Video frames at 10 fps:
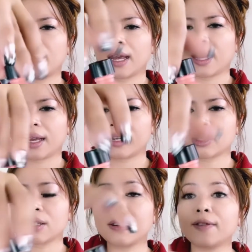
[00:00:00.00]
and it's
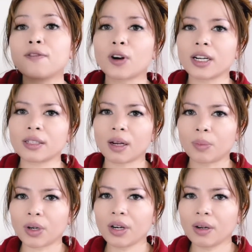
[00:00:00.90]
good for
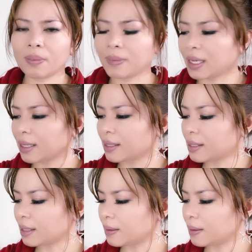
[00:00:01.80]
summer because